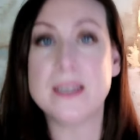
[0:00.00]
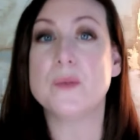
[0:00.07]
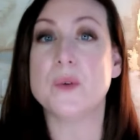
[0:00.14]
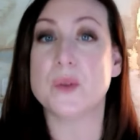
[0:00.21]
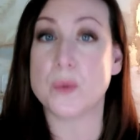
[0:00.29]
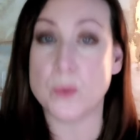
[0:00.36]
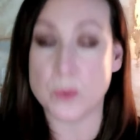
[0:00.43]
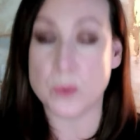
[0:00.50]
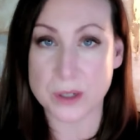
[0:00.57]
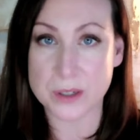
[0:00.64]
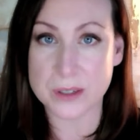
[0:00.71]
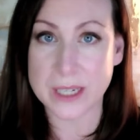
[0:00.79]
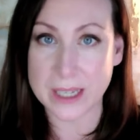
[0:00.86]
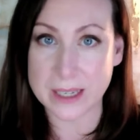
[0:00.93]
with
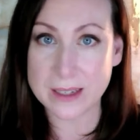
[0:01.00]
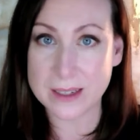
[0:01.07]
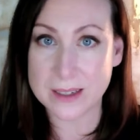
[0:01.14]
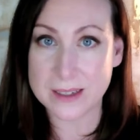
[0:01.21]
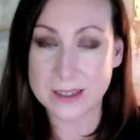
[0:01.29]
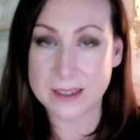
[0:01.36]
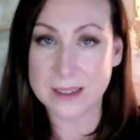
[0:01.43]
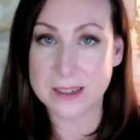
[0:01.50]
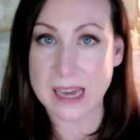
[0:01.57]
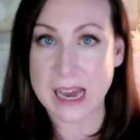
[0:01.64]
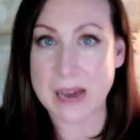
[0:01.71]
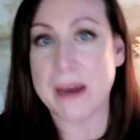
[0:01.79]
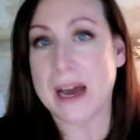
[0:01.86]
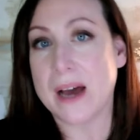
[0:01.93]
worry
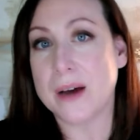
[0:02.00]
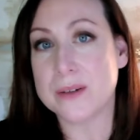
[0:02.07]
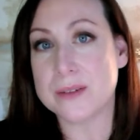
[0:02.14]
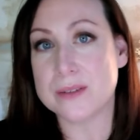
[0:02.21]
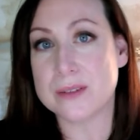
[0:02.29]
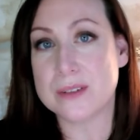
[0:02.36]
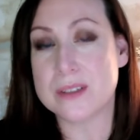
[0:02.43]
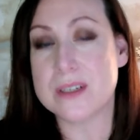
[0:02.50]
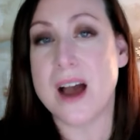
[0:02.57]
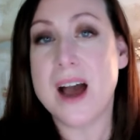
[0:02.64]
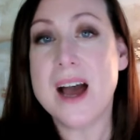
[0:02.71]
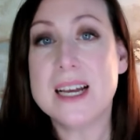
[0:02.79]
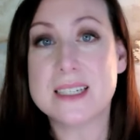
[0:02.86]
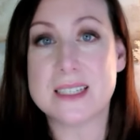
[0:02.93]
about
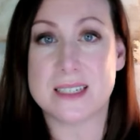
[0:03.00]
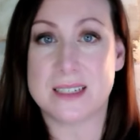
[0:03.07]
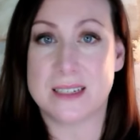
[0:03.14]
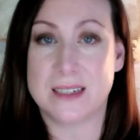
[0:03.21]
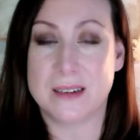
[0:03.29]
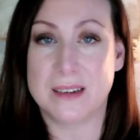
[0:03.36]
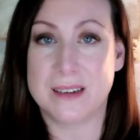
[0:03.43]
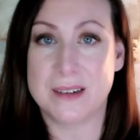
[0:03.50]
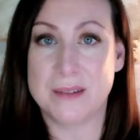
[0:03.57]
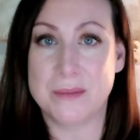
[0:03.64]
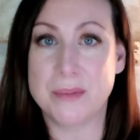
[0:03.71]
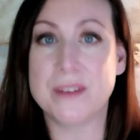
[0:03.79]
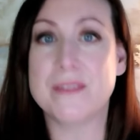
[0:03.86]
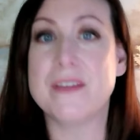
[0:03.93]
not
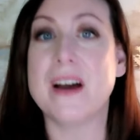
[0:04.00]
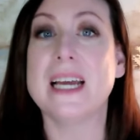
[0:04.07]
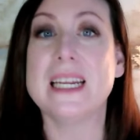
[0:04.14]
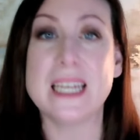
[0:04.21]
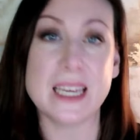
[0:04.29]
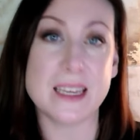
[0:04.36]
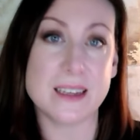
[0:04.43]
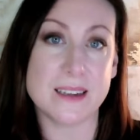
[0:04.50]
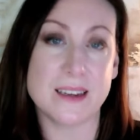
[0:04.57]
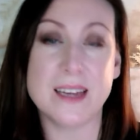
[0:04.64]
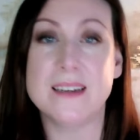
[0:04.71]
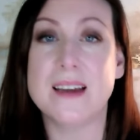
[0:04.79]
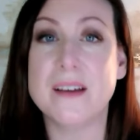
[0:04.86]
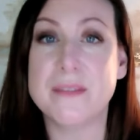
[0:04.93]
providing
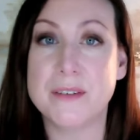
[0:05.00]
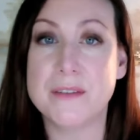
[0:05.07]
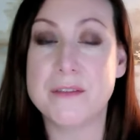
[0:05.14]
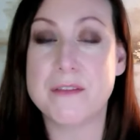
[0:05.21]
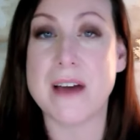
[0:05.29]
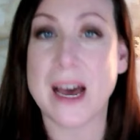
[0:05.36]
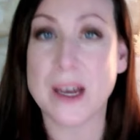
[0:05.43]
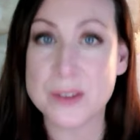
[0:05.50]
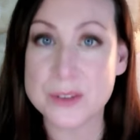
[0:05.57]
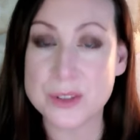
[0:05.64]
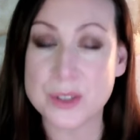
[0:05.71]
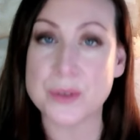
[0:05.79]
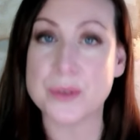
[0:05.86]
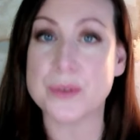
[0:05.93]
enough
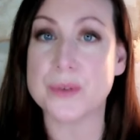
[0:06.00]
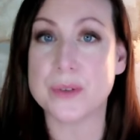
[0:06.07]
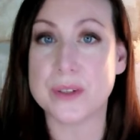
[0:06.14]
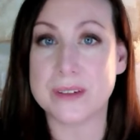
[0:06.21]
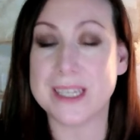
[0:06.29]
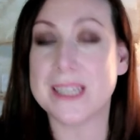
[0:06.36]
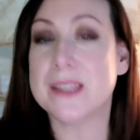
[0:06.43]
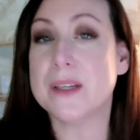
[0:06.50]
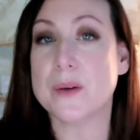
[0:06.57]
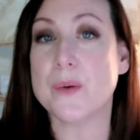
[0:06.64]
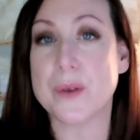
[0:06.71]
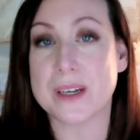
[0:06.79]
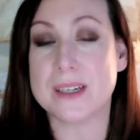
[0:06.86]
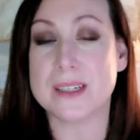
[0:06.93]
value in their
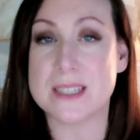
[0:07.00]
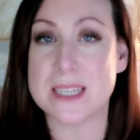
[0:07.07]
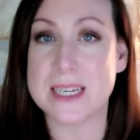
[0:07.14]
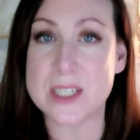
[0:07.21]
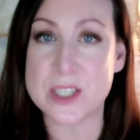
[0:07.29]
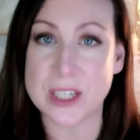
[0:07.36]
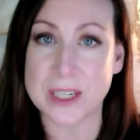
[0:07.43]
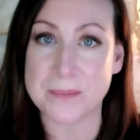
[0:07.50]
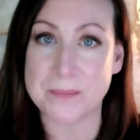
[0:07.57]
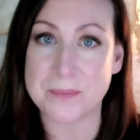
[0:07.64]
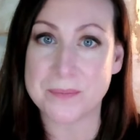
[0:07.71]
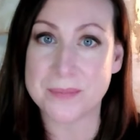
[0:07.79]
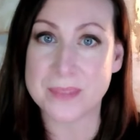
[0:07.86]
organization.